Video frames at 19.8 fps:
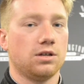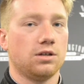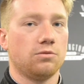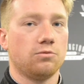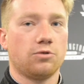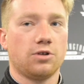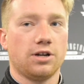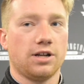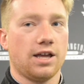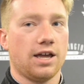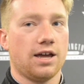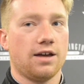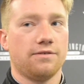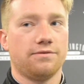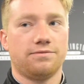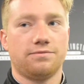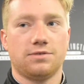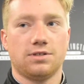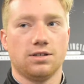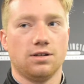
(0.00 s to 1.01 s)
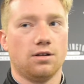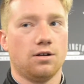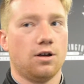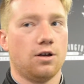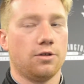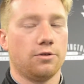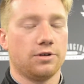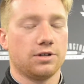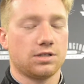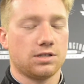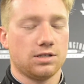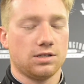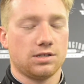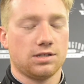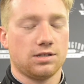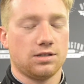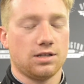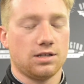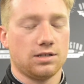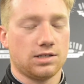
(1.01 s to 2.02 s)
and we're going to have all the rest
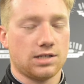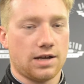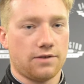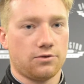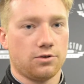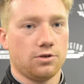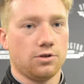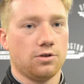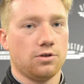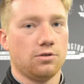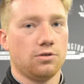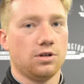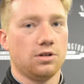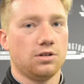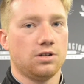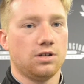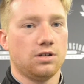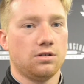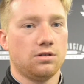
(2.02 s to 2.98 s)
of this afternoon and